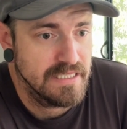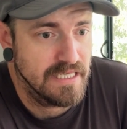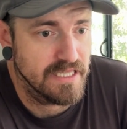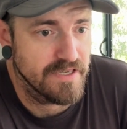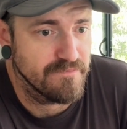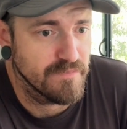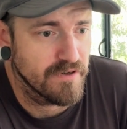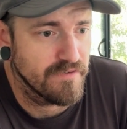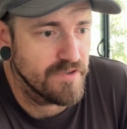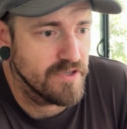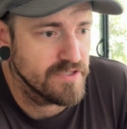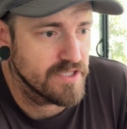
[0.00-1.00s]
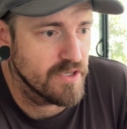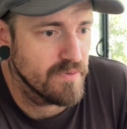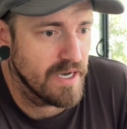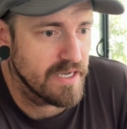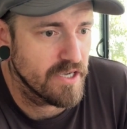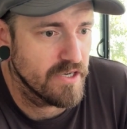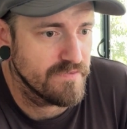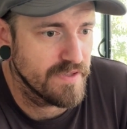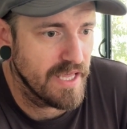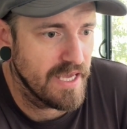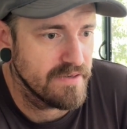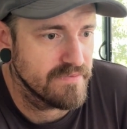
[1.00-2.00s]
I'll leave them a reviews, QR code for
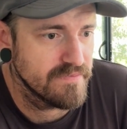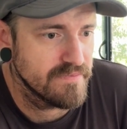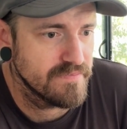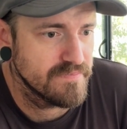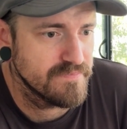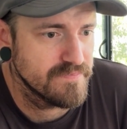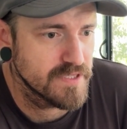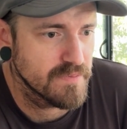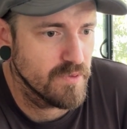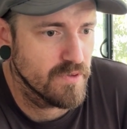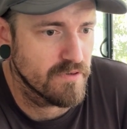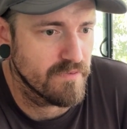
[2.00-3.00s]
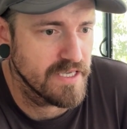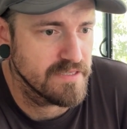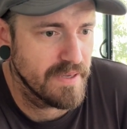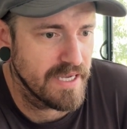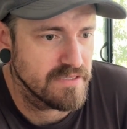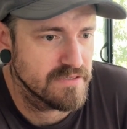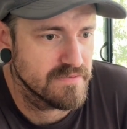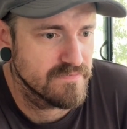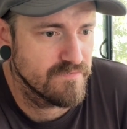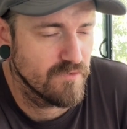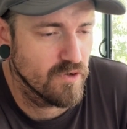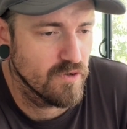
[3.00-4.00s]
that. Support at
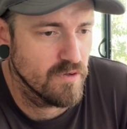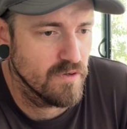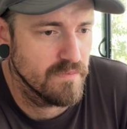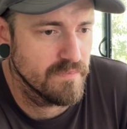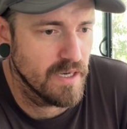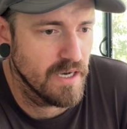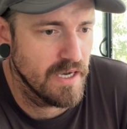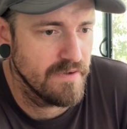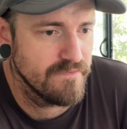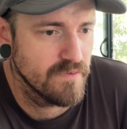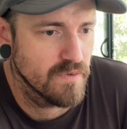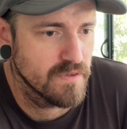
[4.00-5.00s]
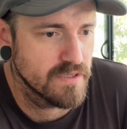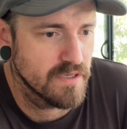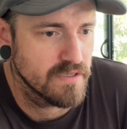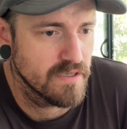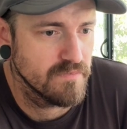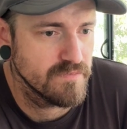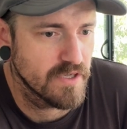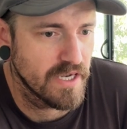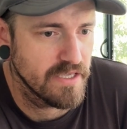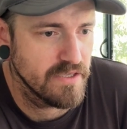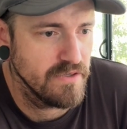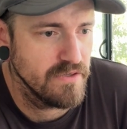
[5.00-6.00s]

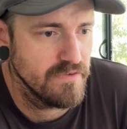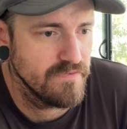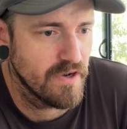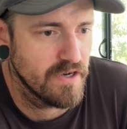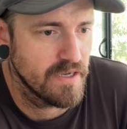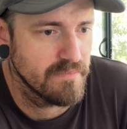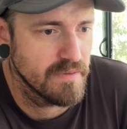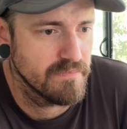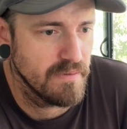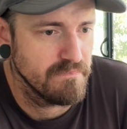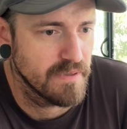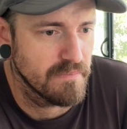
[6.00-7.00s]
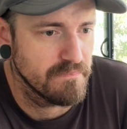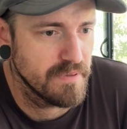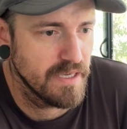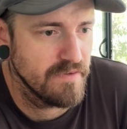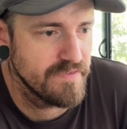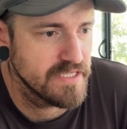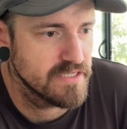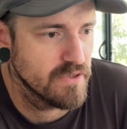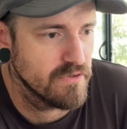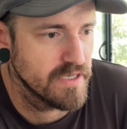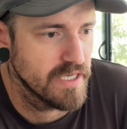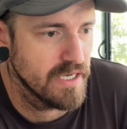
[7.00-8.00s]
razorback4x4.com.au, phone number, blah, blah, blah,
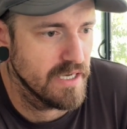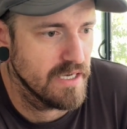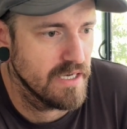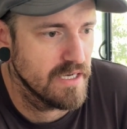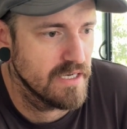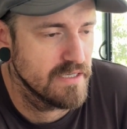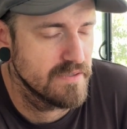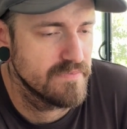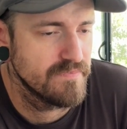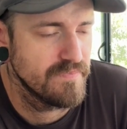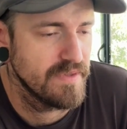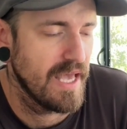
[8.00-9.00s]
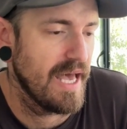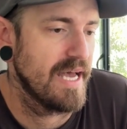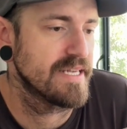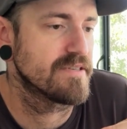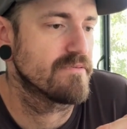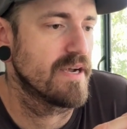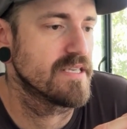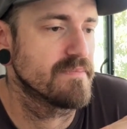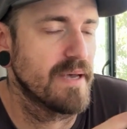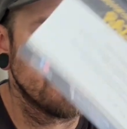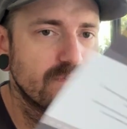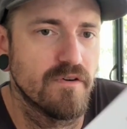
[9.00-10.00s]
Victoria at
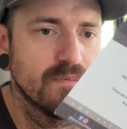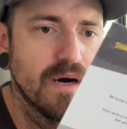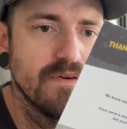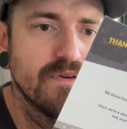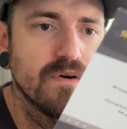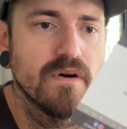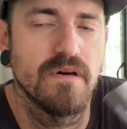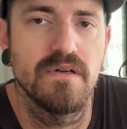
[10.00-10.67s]
Razorback 4x4.